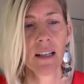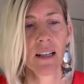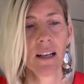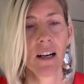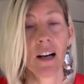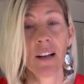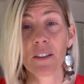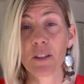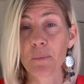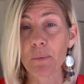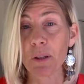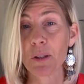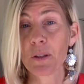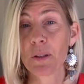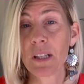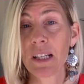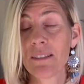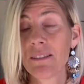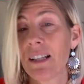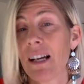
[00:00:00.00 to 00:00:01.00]
On a
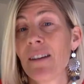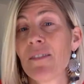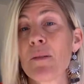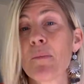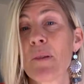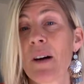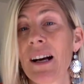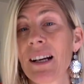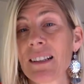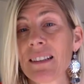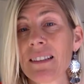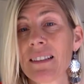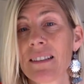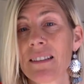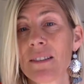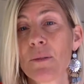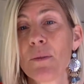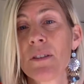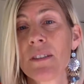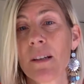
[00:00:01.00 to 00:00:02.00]
spiritual level, have a practice.
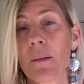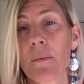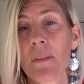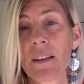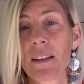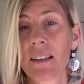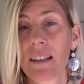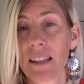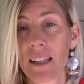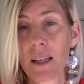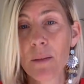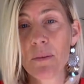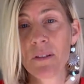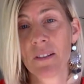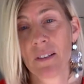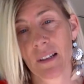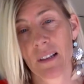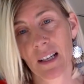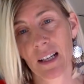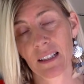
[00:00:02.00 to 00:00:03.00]
Do something that keeps you
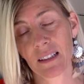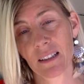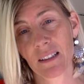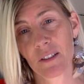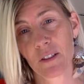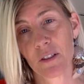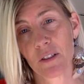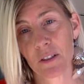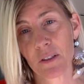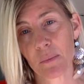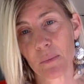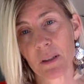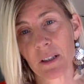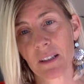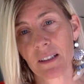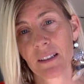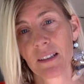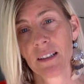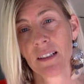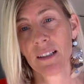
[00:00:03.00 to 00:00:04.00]
connected to your
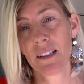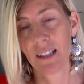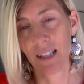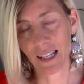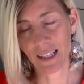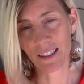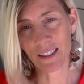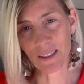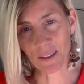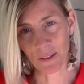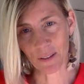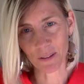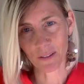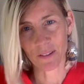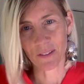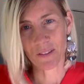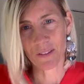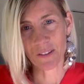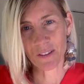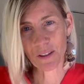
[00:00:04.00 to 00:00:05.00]
spirit and to
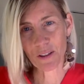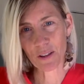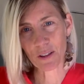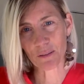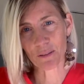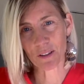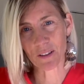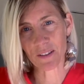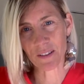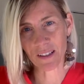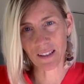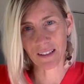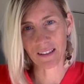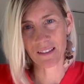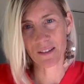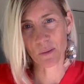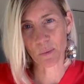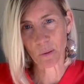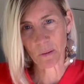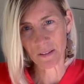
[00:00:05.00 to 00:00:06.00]
the universe and
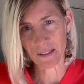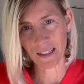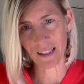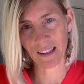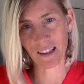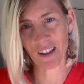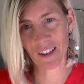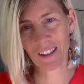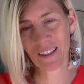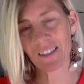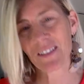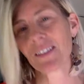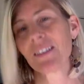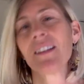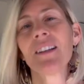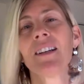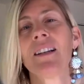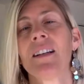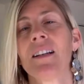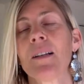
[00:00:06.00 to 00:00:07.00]
source at large.
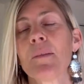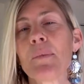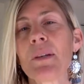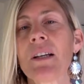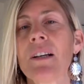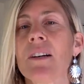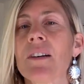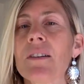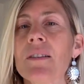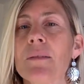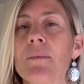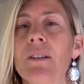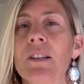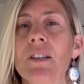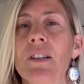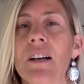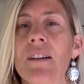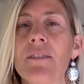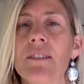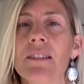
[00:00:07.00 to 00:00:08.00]
Because when you have a